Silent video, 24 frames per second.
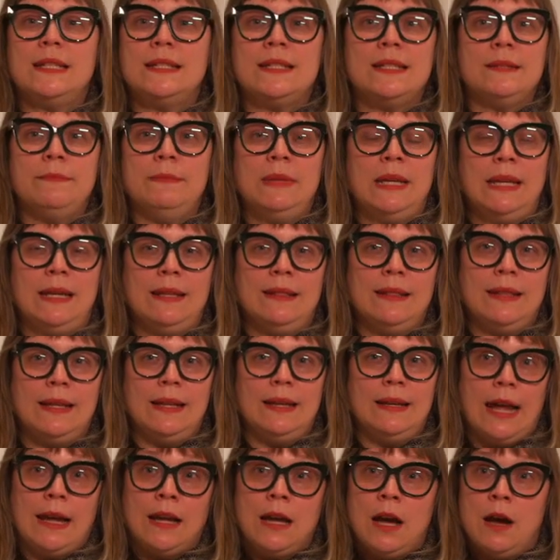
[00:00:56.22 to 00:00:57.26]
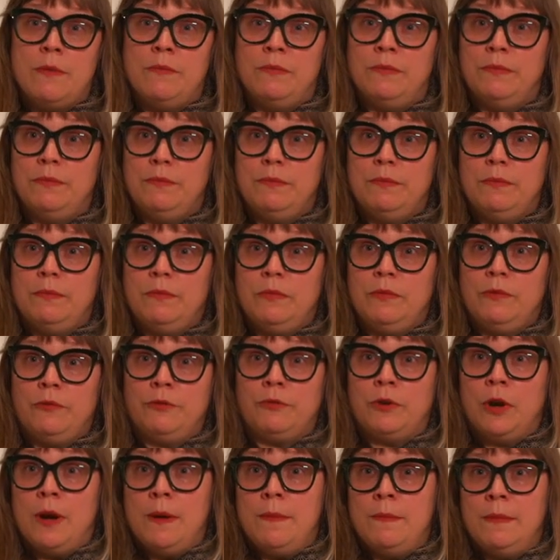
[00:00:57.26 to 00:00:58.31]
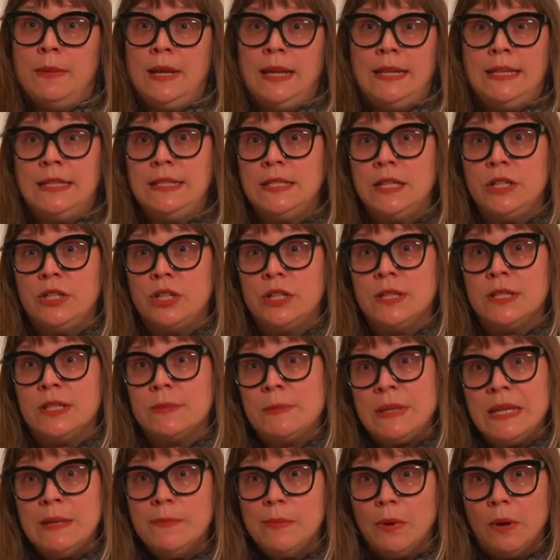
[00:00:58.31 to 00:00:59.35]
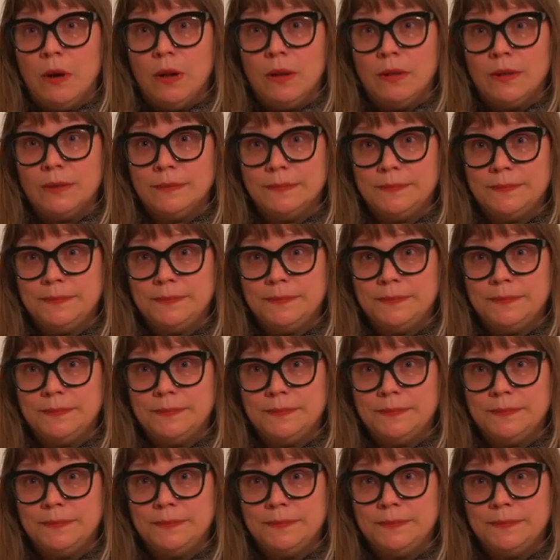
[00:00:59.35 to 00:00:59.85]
does it mean that I come from an indigenous people?